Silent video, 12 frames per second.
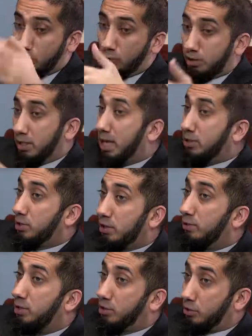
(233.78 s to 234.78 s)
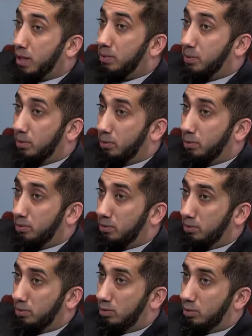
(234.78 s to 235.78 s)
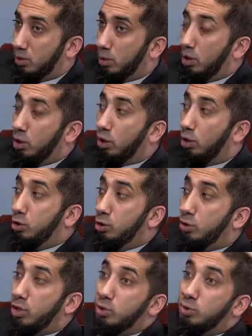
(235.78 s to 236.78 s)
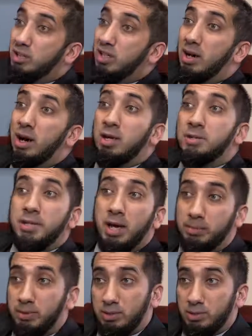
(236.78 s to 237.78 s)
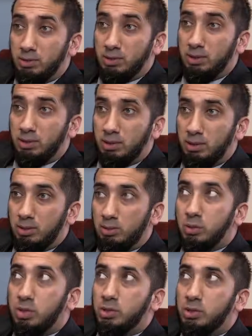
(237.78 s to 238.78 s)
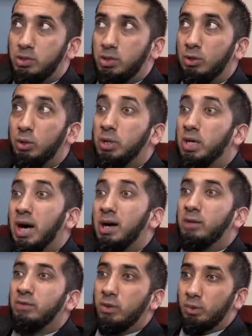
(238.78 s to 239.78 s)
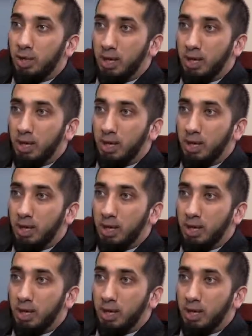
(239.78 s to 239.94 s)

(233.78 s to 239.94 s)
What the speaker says: can use an adjective to describe someone, or you can use a concept, which is going out of your